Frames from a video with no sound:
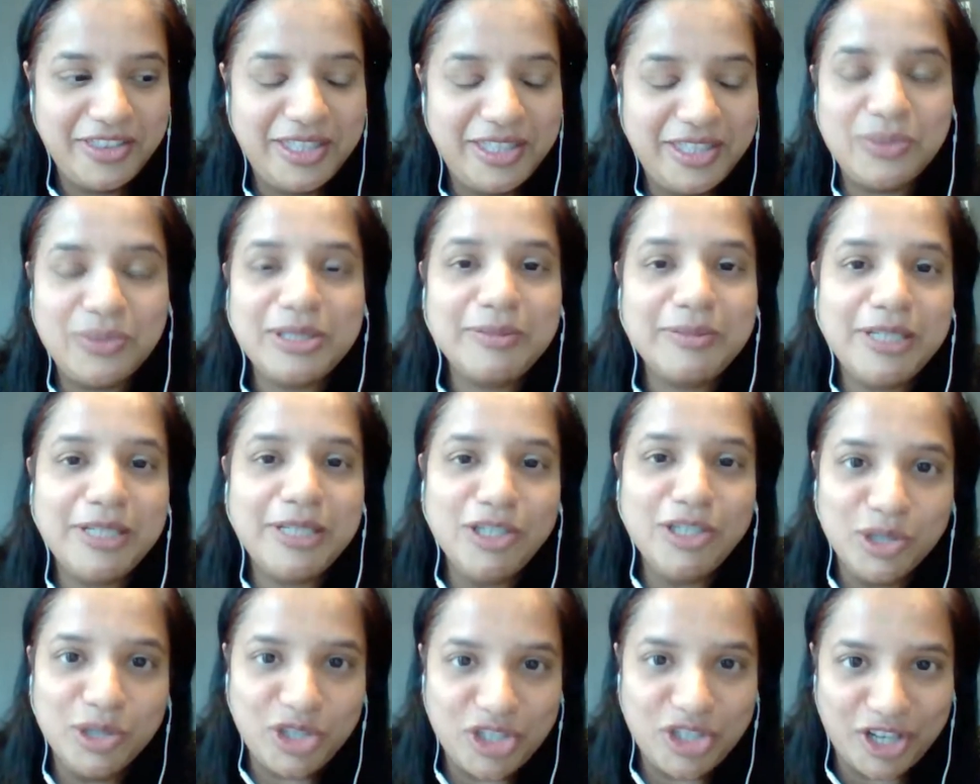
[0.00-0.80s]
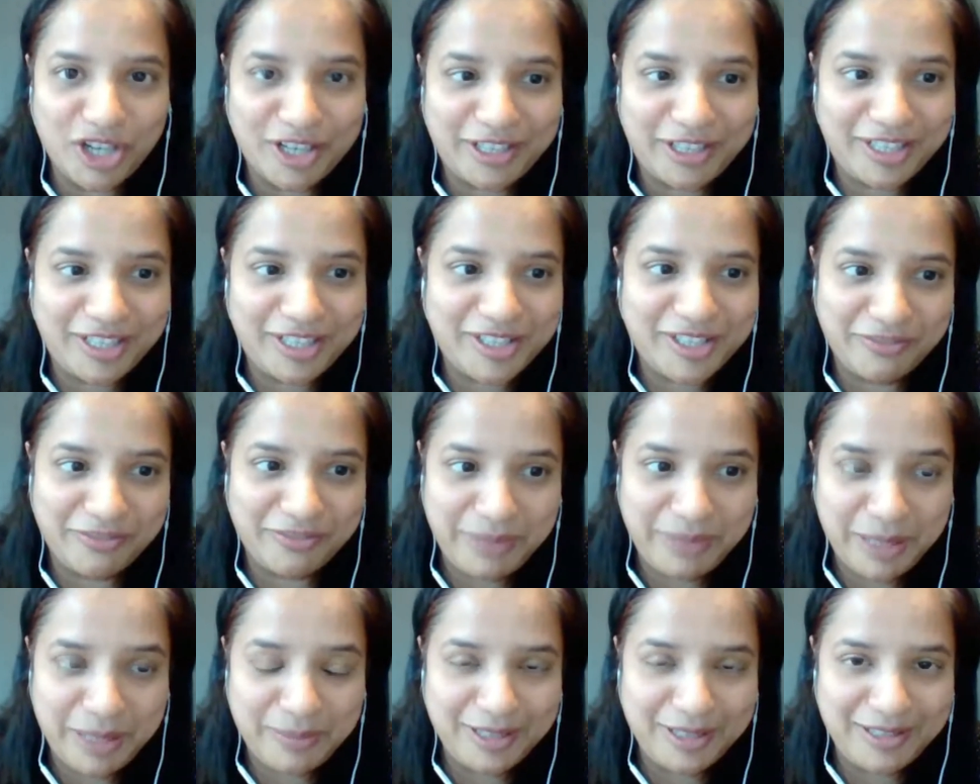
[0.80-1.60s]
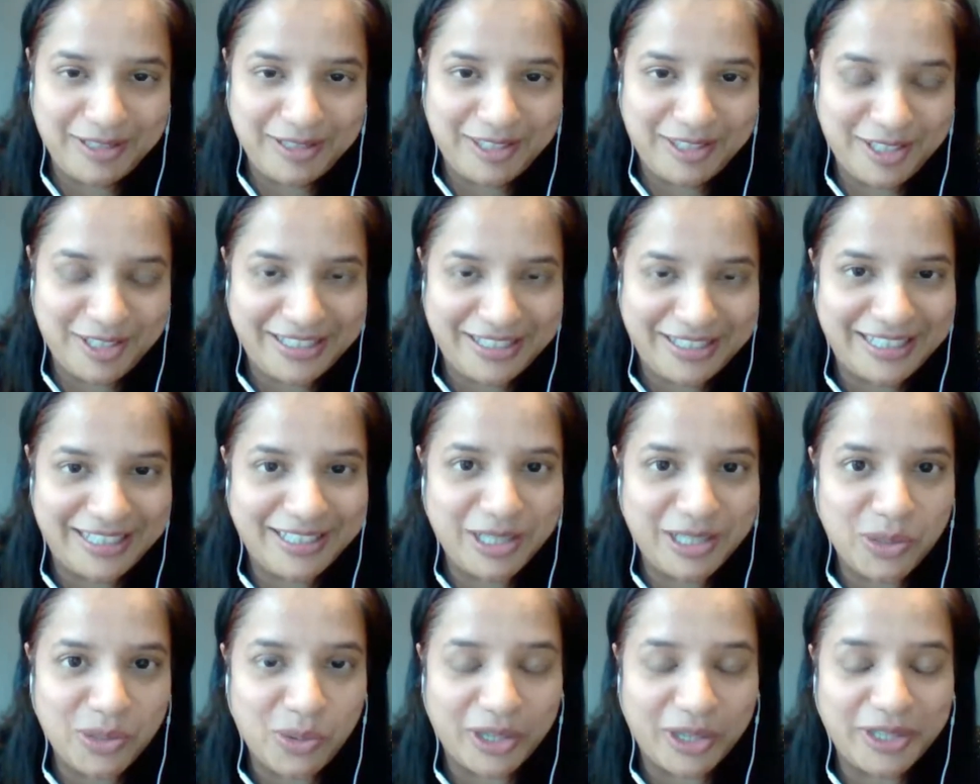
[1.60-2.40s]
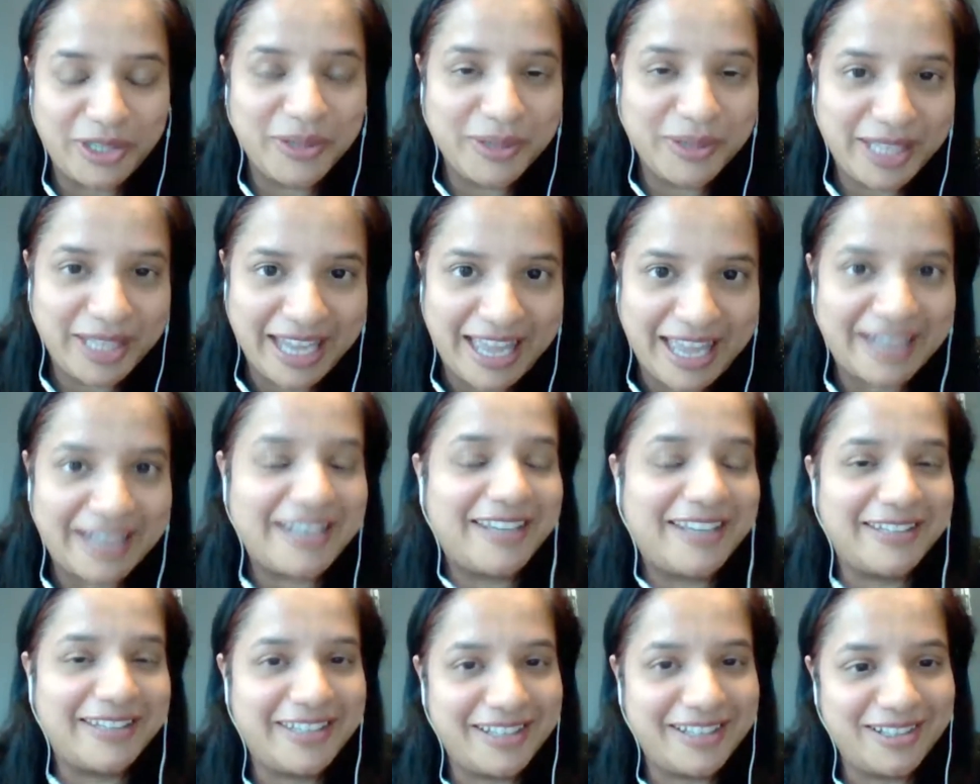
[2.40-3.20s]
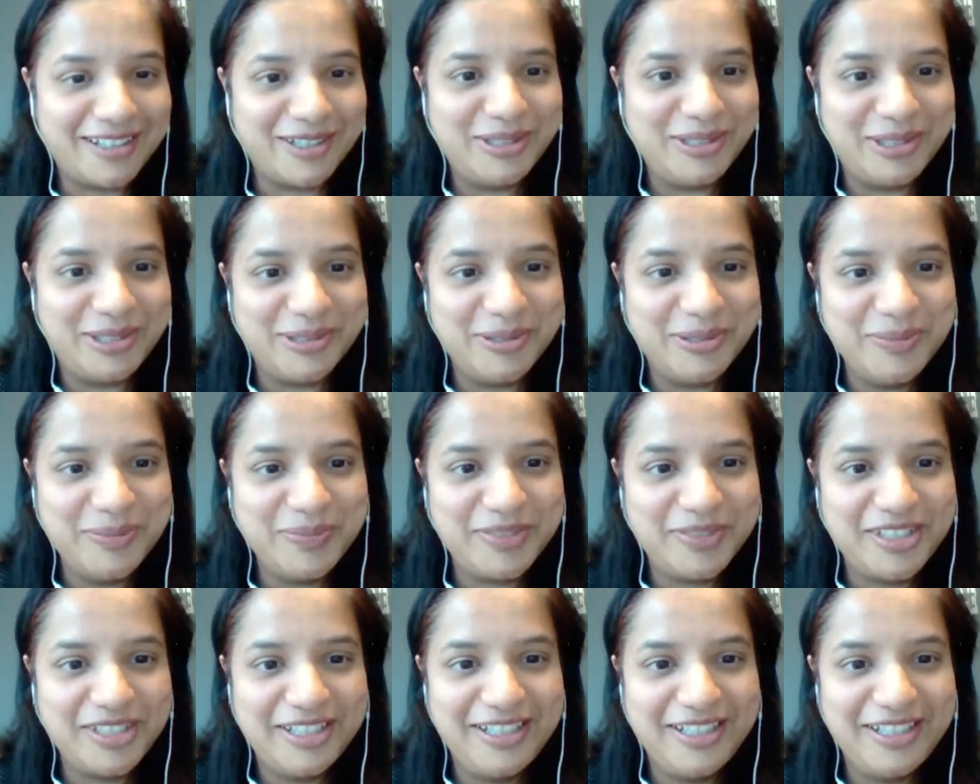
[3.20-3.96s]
There will be no shortage of people to tell you what you can and cannot do.